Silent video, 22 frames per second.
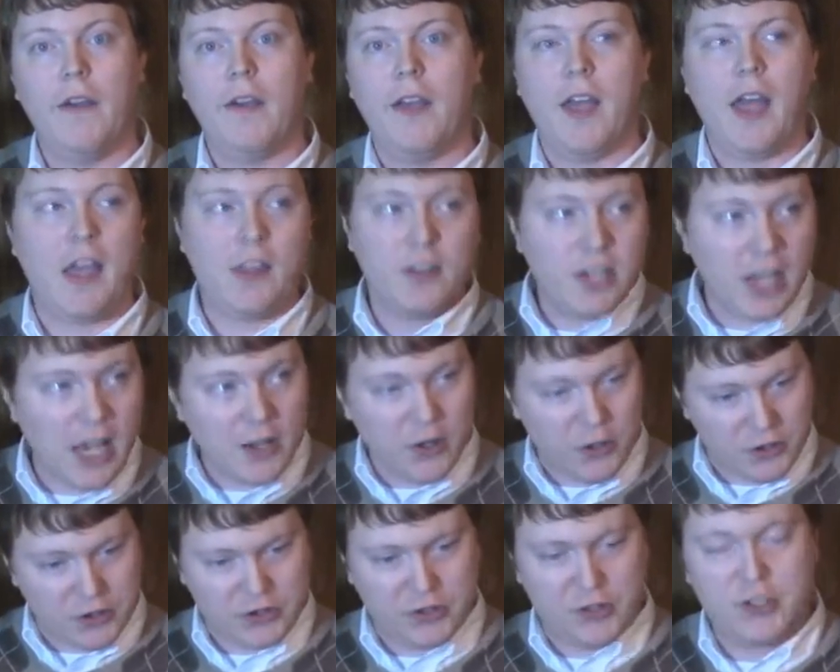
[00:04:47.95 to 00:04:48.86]
And yet
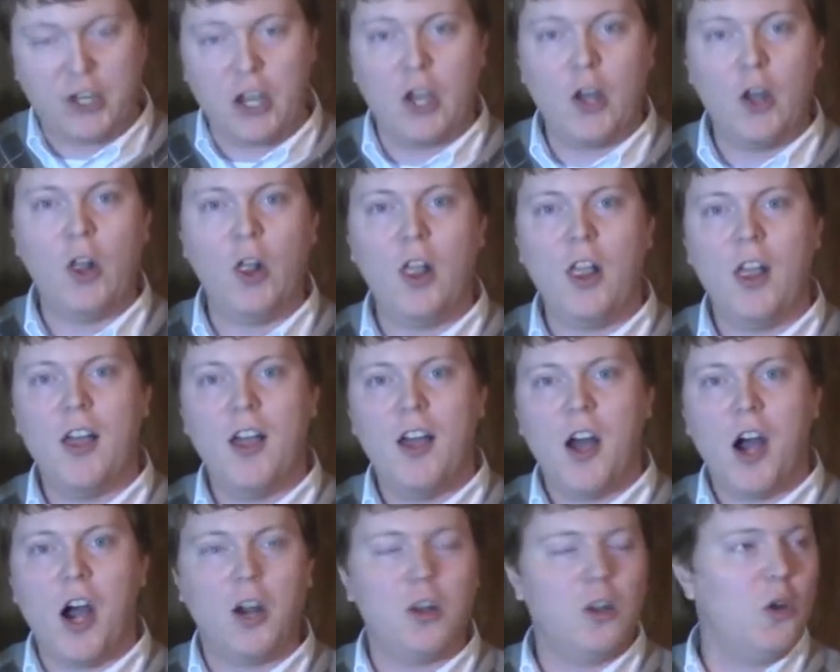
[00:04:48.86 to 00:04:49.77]
you still
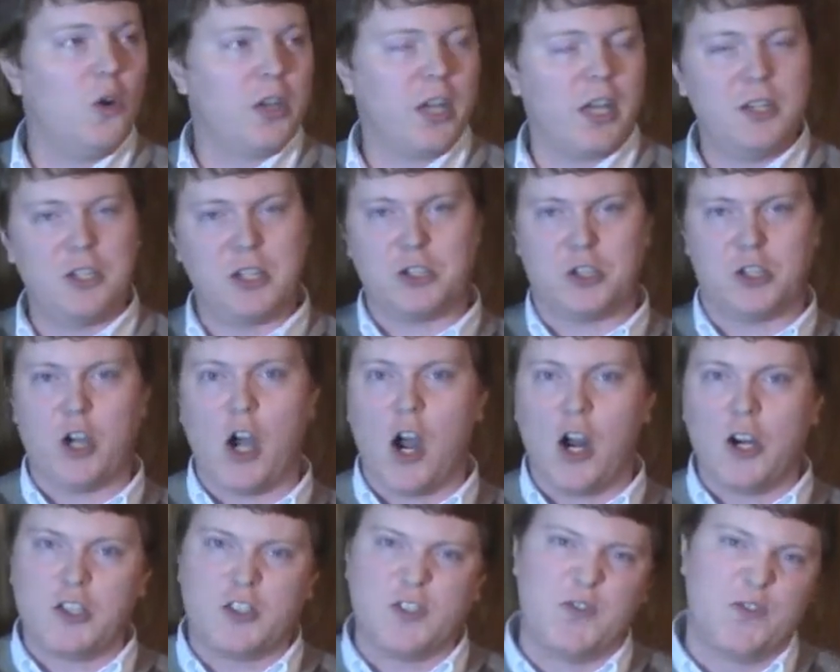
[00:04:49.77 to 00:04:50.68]
are looking to
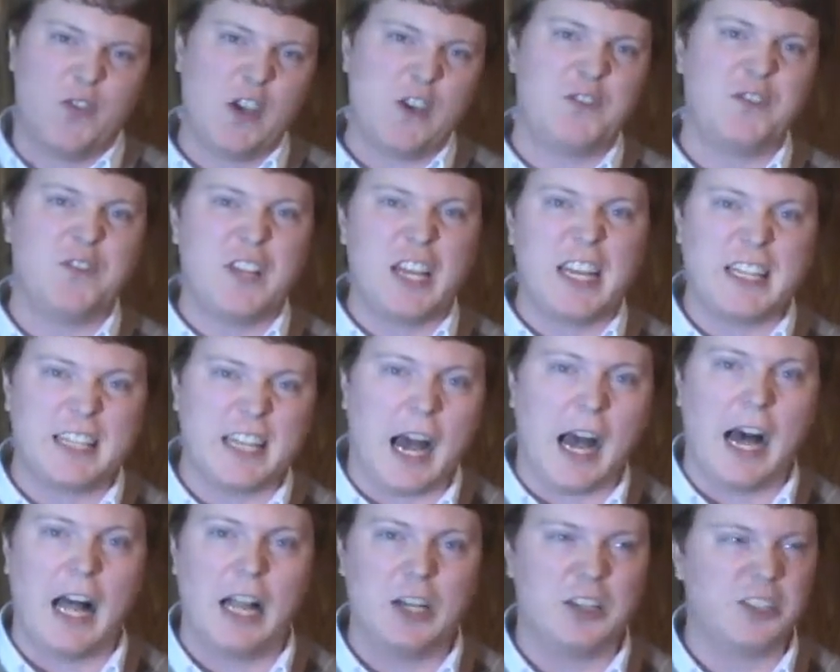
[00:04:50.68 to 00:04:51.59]
charge $50?
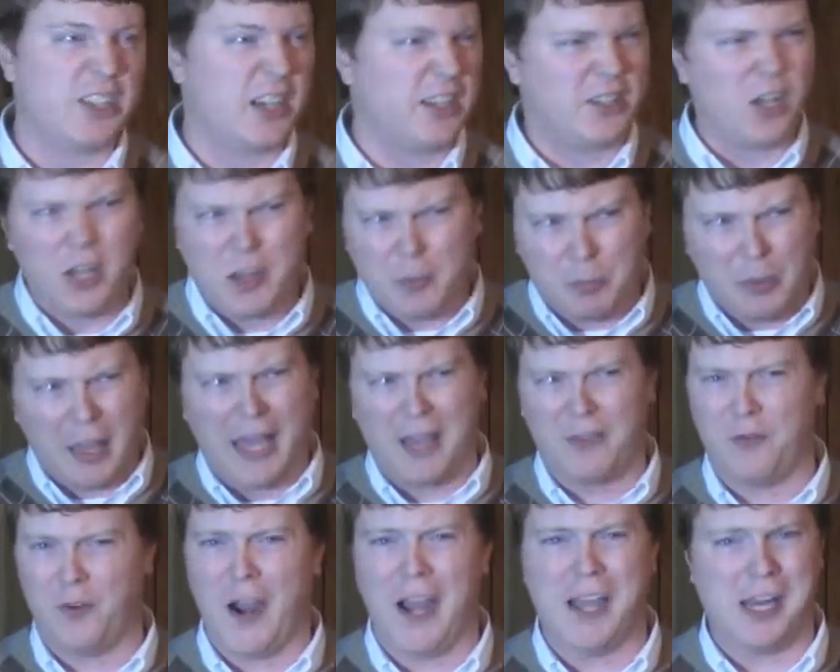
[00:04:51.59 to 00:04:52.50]
I saw the Black
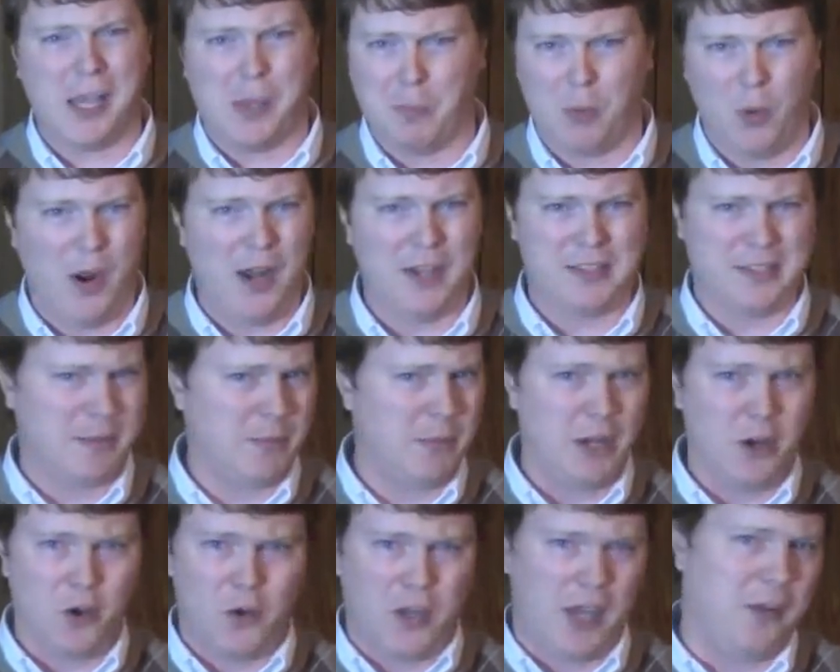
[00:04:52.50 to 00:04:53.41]
Friday price. I
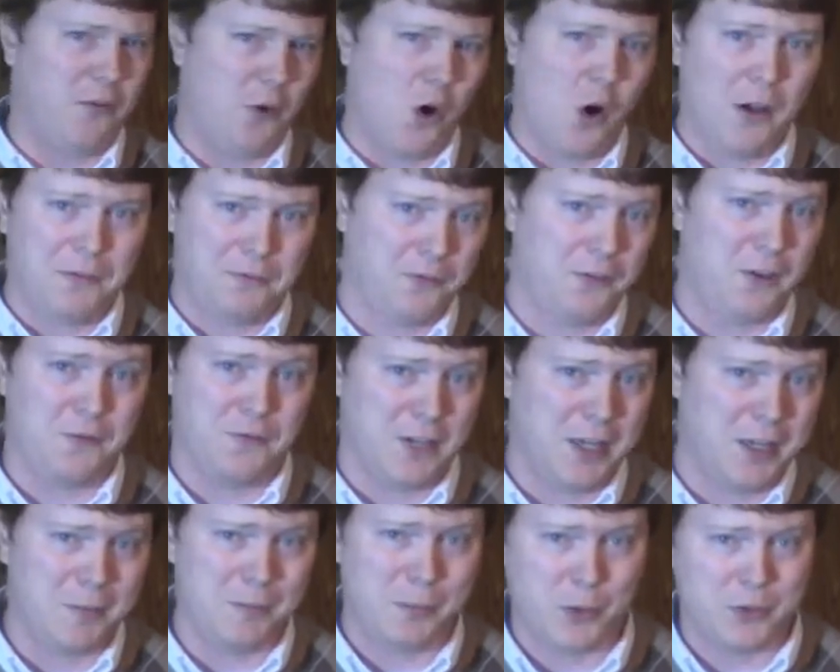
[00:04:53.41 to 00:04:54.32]
mean, okay, off
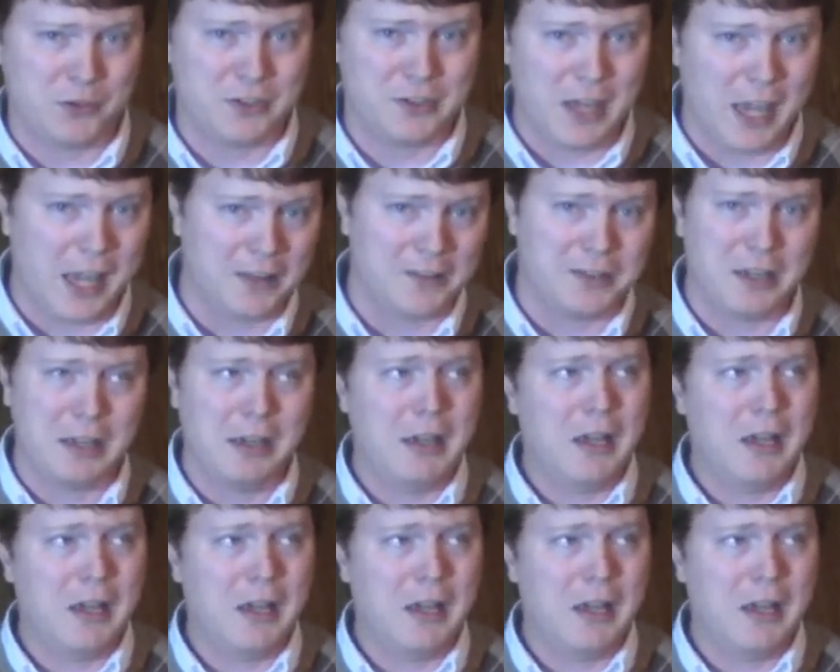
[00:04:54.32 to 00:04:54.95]
15%.